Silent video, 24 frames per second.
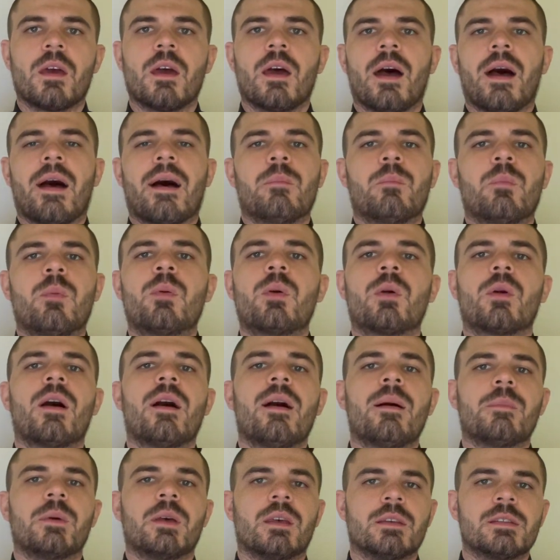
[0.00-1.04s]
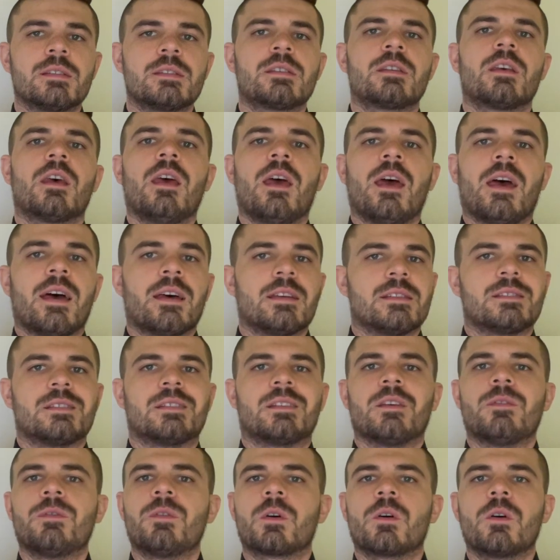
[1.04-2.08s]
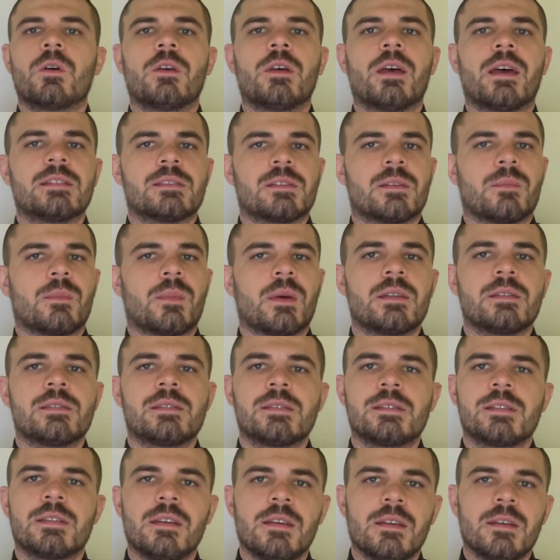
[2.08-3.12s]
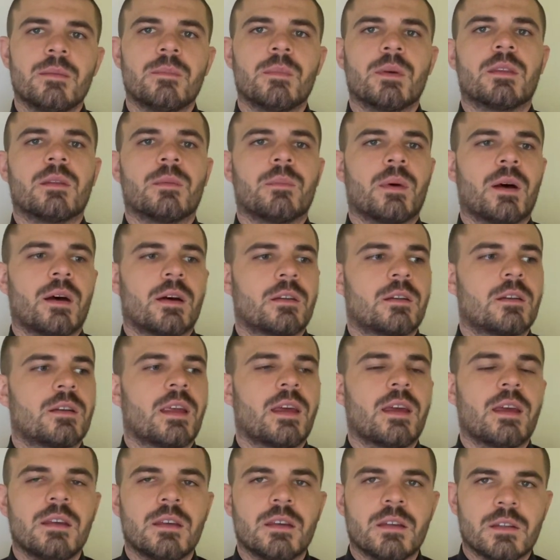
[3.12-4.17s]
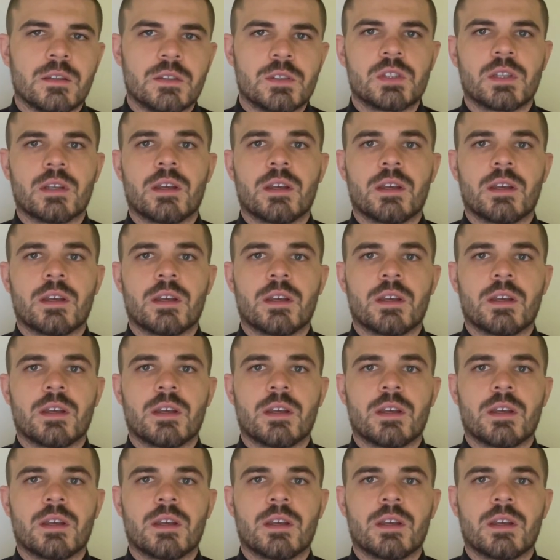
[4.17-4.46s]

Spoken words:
I promise, as difficult as it may seem in the modern age,